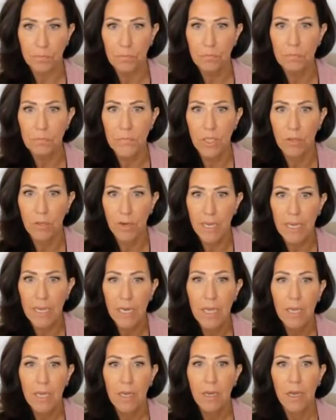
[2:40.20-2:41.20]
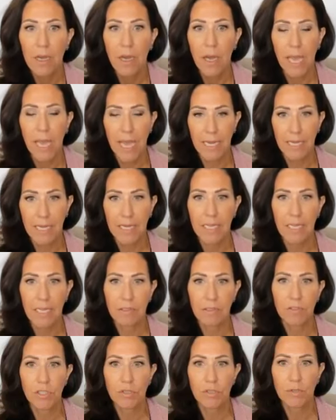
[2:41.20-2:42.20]
All right. And it gives
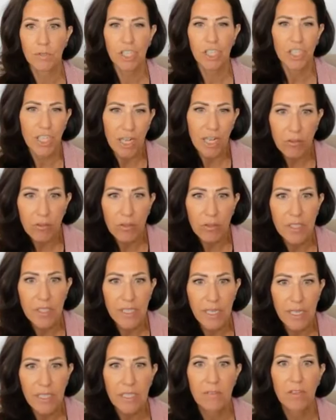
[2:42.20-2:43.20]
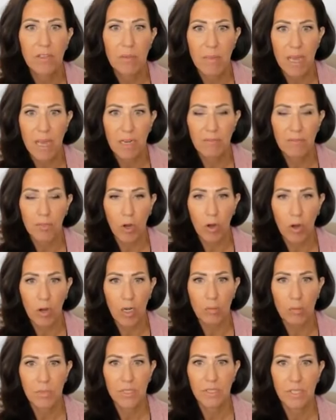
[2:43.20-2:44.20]
you a general sense of the amount of
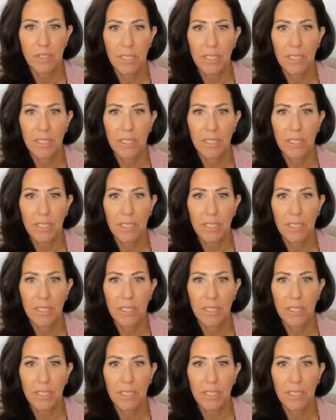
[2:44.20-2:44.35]
carbs